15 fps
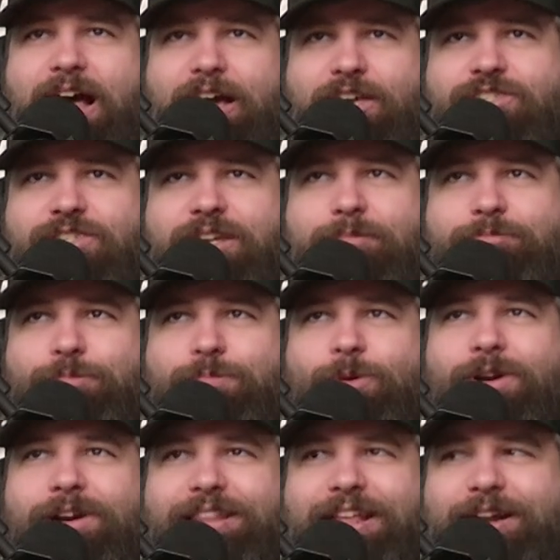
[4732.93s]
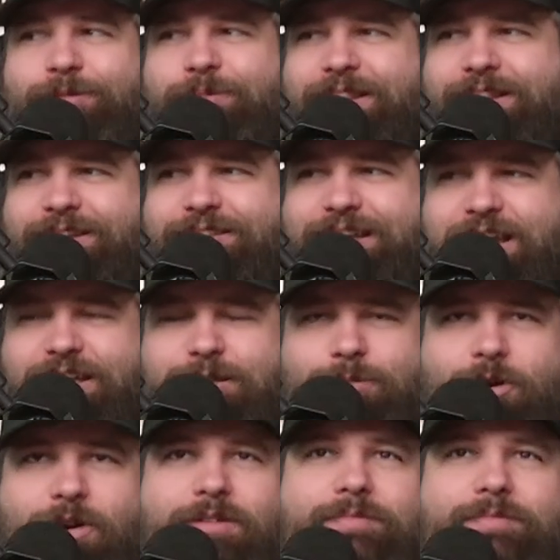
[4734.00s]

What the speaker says: Hockey's a dumb sport, and that'll be the take tomorrow.